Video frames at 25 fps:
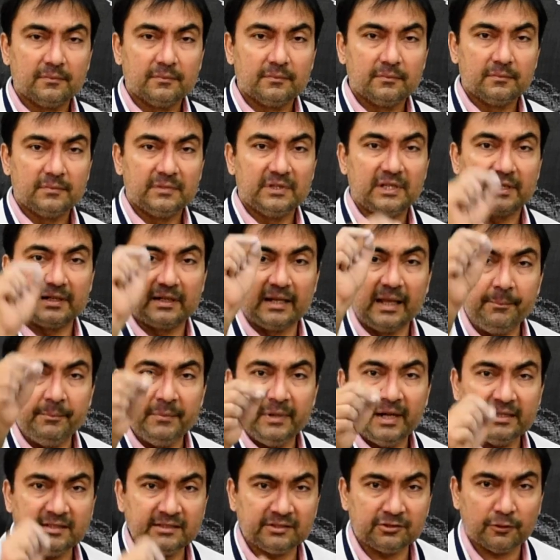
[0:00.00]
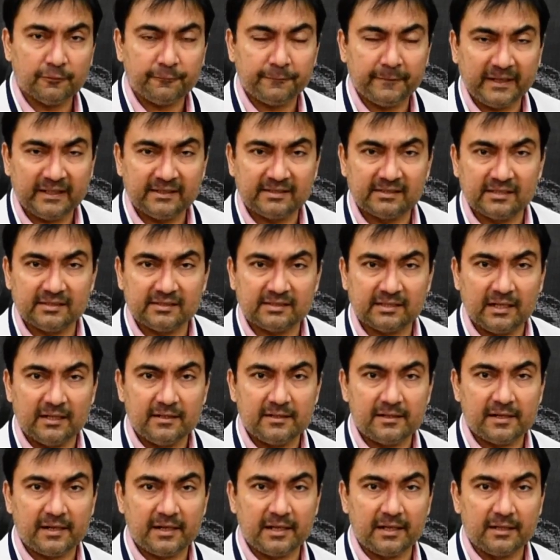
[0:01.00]
the remnants of axis
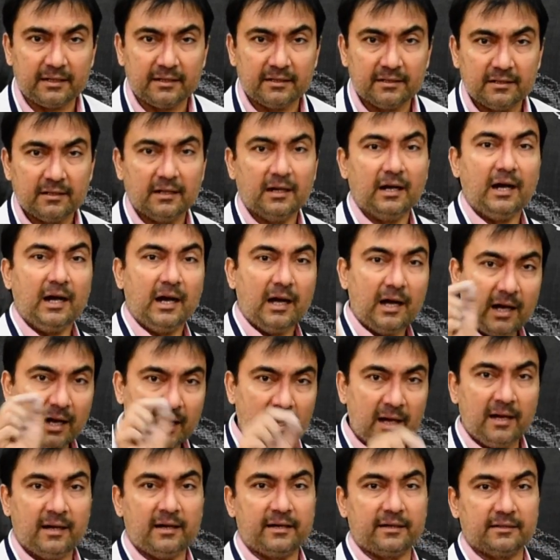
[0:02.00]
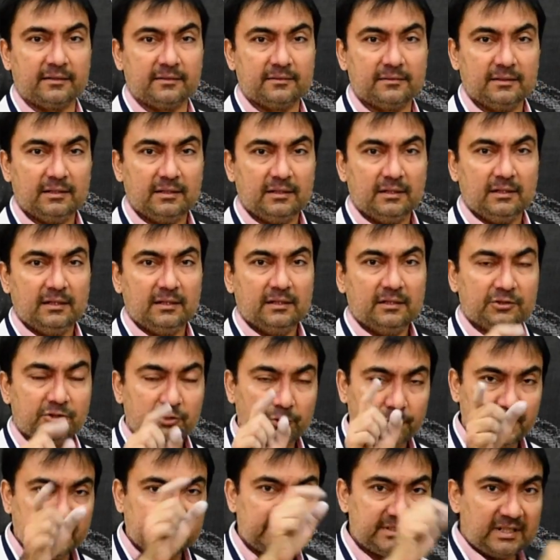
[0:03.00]
artery are, so we
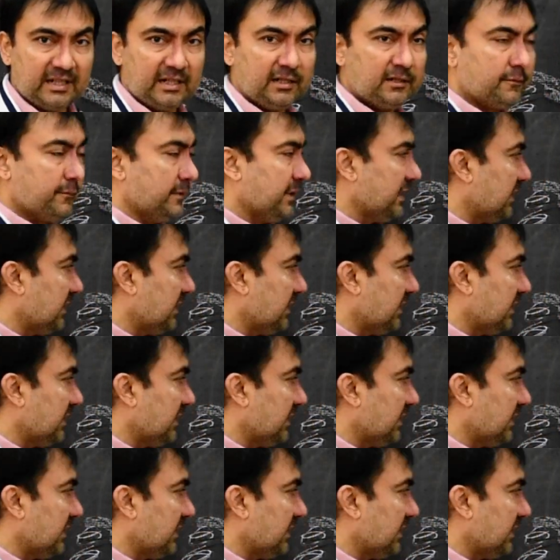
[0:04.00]
start with